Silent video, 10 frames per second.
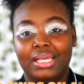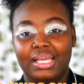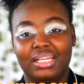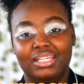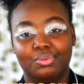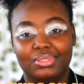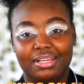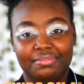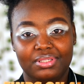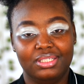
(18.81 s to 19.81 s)
and it will
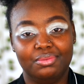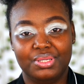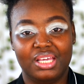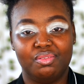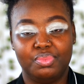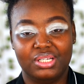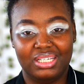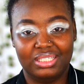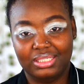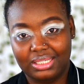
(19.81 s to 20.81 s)
definitely be a
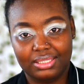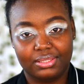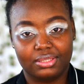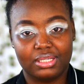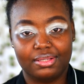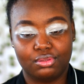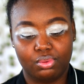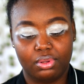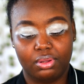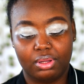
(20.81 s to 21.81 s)
playlist as
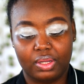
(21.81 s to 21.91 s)
well.